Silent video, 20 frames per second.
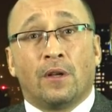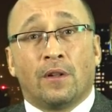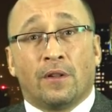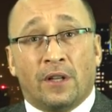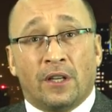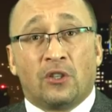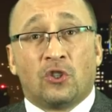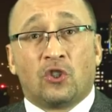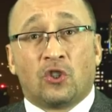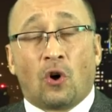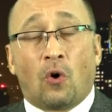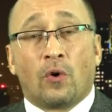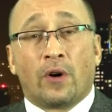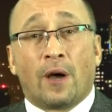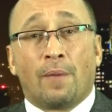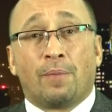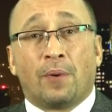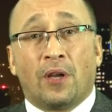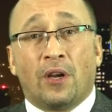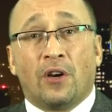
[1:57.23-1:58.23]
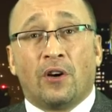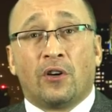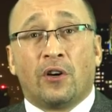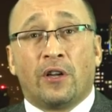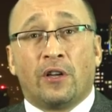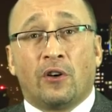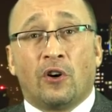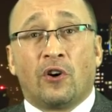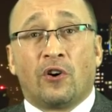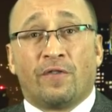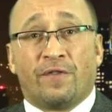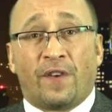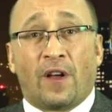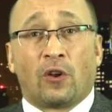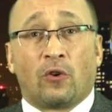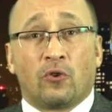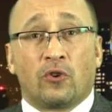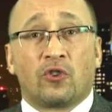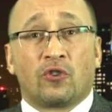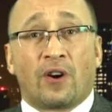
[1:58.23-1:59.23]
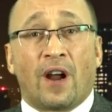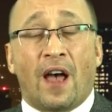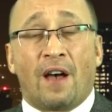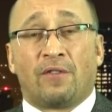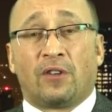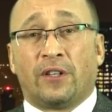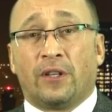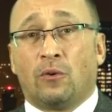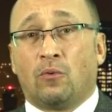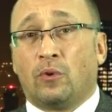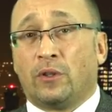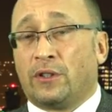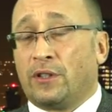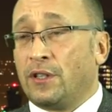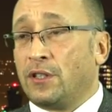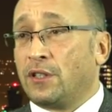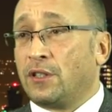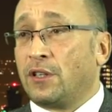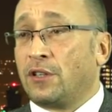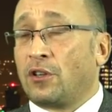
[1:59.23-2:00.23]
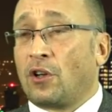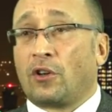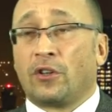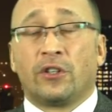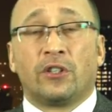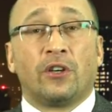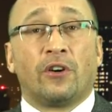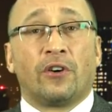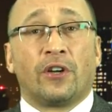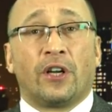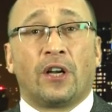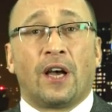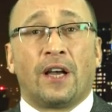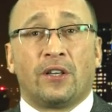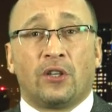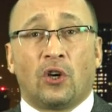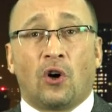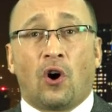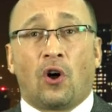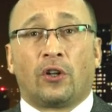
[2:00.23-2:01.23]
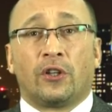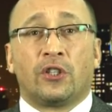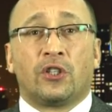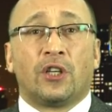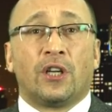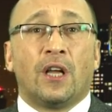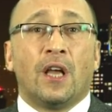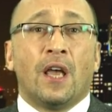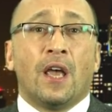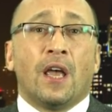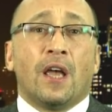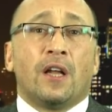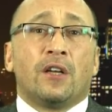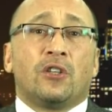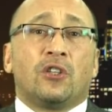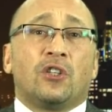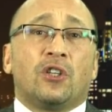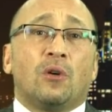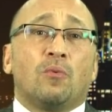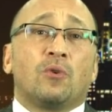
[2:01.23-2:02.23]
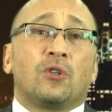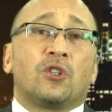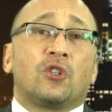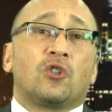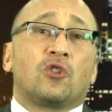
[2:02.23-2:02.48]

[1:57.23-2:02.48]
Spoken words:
that showed up here in her fellow traveling with this totalitarian ideology, and she was